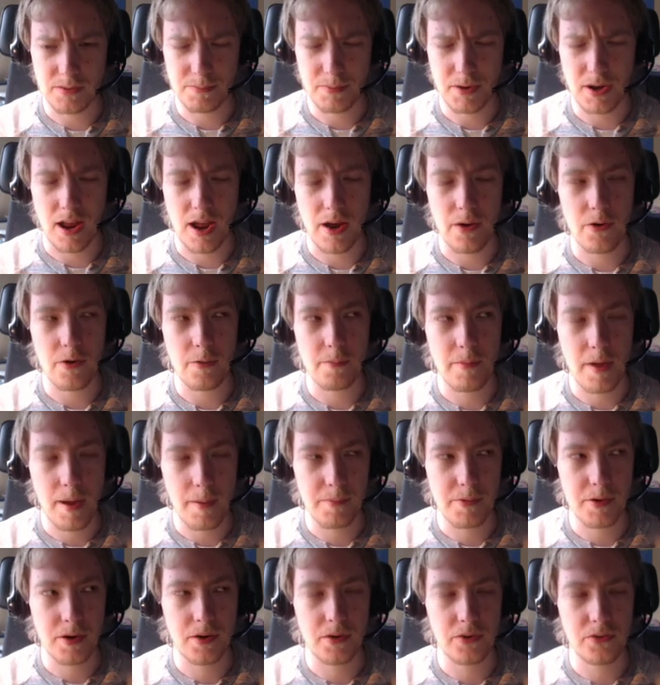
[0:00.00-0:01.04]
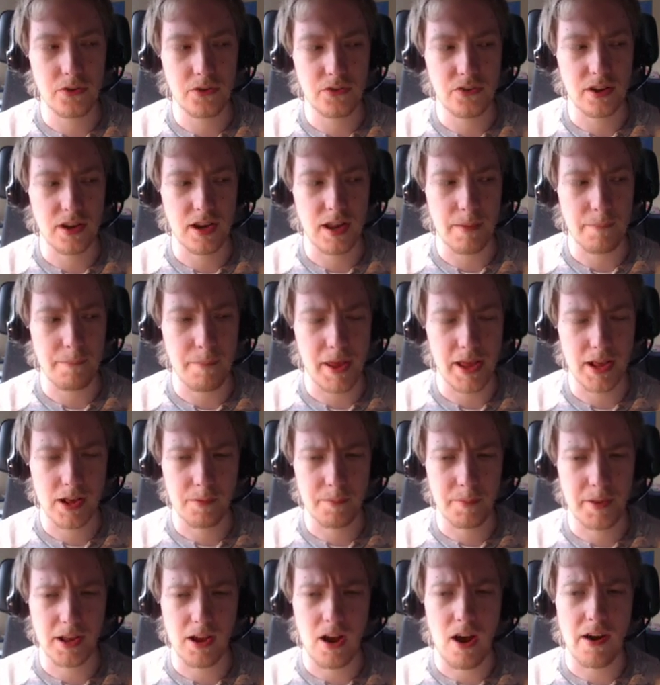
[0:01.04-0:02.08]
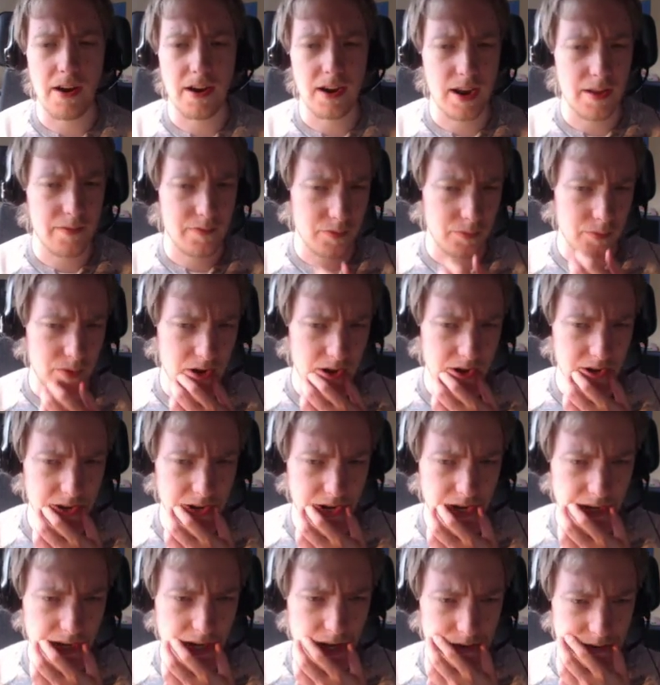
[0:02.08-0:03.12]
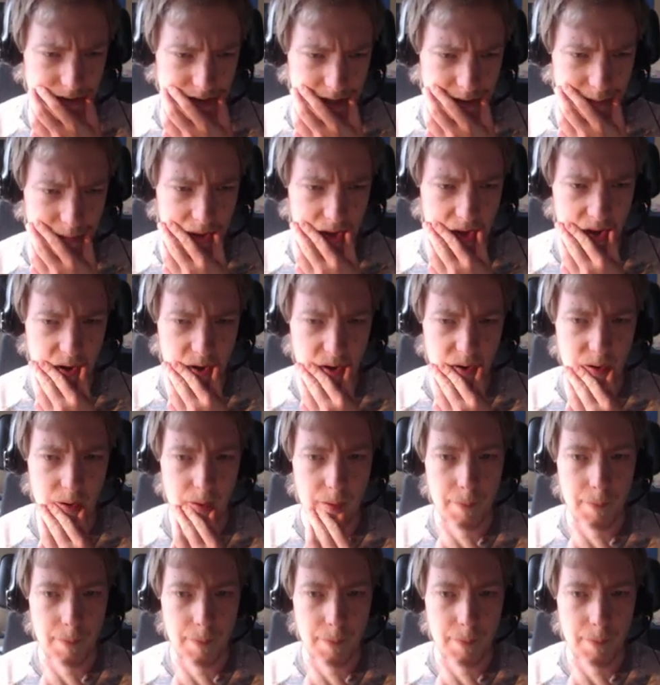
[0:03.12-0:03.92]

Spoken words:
But I remember Dratini and Bagon being higher level when I did encounter them here.